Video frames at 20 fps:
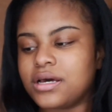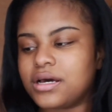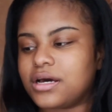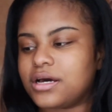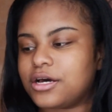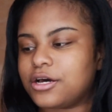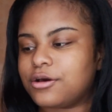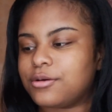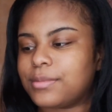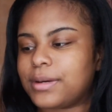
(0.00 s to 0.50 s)
I
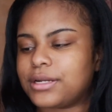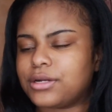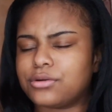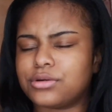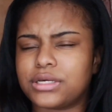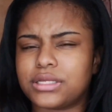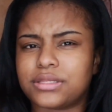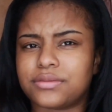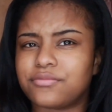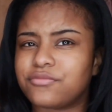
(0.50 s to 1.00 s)
don't
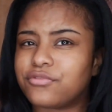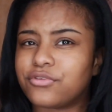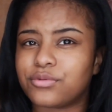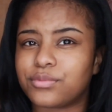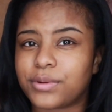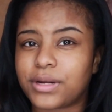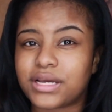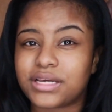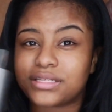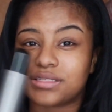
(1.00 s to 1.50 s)
get them full
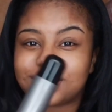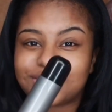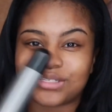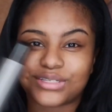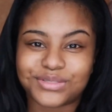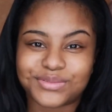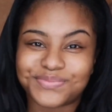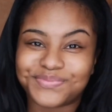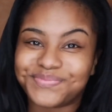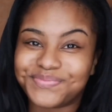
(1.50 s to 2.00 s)
price,
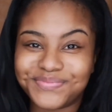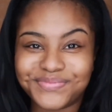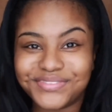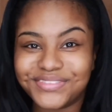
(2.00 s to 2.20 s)
so